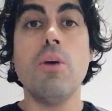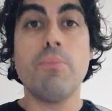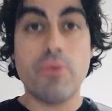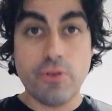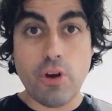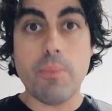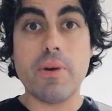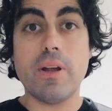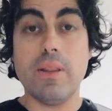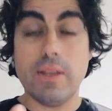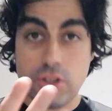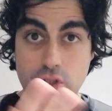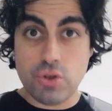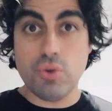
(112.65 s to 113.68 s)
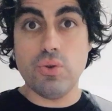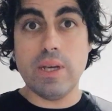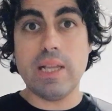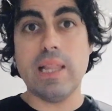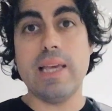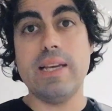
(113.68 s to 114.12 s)
predominantly to
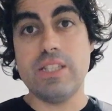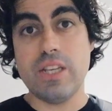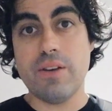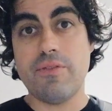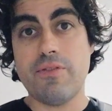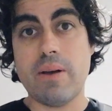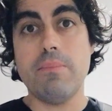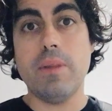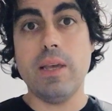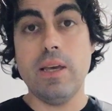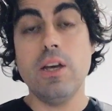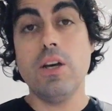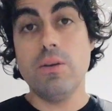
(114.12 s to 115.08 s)
the Glazer family